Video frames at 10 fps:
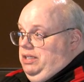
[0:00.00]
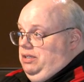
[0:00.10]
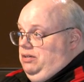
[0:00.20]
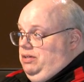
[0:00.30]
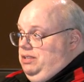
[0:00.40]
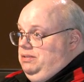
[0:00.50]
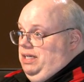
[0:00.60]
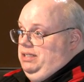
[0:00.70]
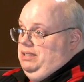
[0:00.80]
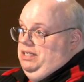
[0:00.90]
You know, I,
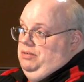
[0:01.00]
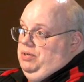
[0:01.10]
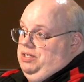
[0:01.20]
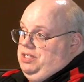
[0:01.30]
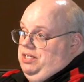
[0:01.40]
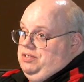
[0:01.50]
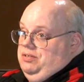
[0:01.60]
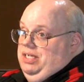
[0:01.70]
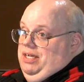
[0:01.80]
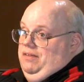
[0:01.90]
I, I didn't want to take
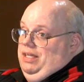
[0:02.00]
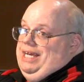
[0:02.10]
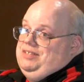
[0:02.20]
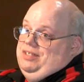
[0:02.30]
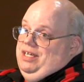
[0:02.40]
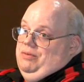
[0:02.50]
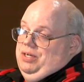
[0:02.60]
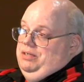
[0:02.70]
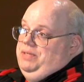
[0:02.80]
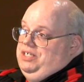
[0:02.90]
it. The last thing I
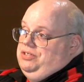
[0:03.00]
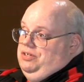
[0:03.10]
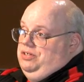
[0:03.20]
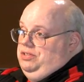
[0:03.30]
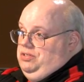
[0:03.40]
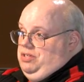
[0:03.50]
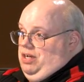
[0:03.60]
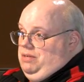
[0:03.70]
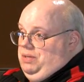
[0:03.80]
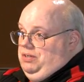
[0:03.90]
wanted to make sure to, to
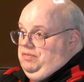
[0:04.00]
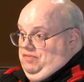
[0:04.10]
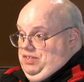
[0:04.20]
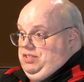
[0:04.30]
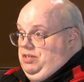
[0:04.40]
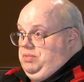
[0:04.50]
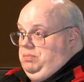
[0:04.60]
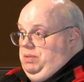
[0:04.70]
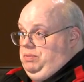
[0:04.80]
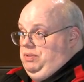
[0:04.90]
talk about for in terms of
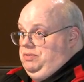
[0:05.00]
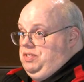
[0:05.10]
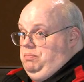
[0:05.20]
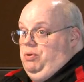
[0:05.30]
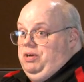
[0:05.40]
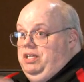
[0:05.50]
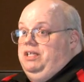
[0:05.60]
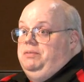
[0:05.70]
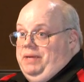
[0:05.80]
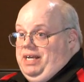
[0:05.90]
people who are supported in
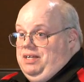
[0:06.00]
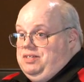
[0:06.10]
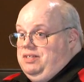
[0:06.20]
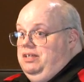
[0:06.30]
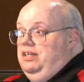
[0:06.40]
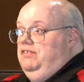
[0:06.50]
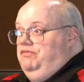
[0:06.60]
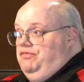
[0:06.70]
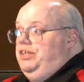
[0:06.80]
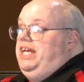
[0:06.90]
the past,
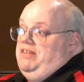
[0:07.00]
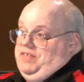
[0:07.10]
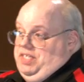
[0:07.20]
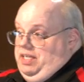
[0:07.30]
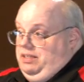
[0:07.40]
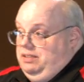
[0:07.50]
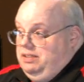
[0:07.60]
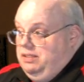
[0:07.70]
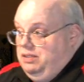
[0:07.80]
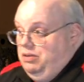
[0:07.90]
free
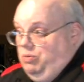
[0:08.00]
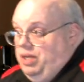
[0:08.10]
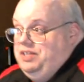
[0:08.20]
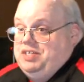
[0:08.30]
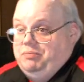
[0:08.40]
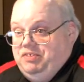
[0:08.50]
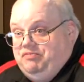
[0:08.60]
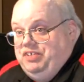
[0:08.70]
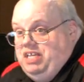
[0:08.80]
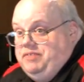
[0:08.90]
AVD. What is up with
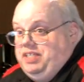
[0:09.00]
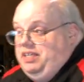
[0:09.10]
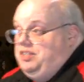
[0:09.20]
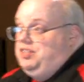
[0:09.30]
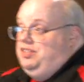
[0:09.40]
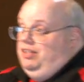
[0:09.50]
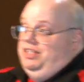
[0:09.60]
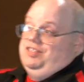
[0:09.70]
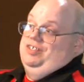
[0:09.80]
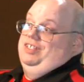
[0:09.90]
free AVD? It still,
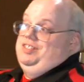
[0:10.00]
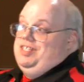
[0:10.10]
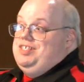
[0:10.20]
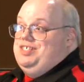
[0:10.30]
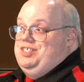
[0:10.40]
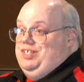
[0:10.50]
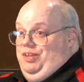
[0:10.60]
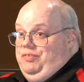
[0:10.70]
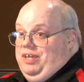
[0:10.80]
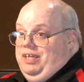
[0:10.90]
it still exists, it's still
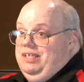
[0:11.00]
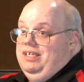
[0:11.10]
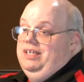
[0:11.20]
a thing.